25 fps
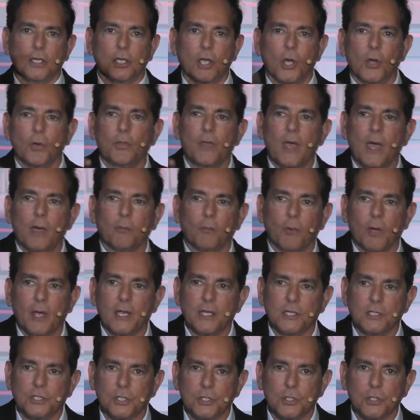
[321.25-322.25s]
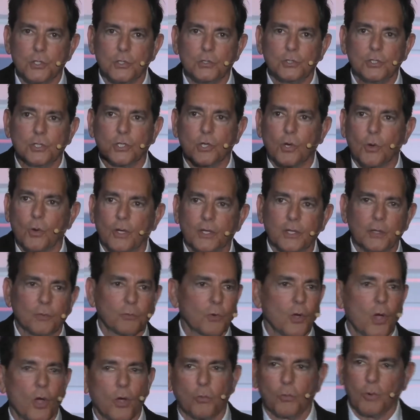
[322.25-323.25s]
go that way, dude. You're going the
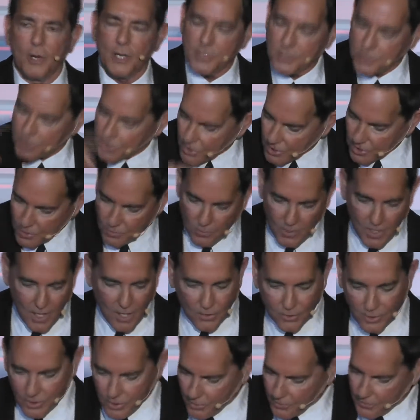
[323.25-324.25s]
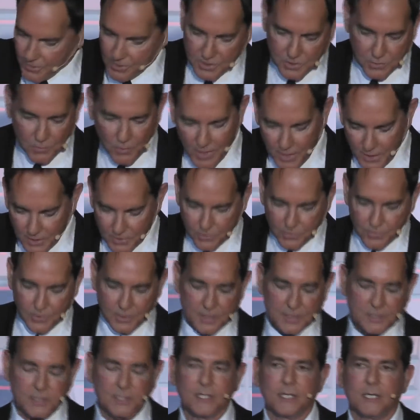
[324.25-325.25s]
wrong way. Turn around, go this way, do
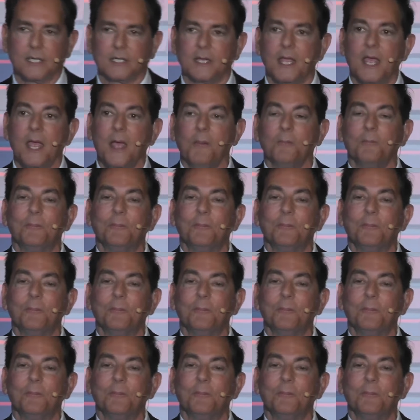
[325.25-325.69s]
this thing.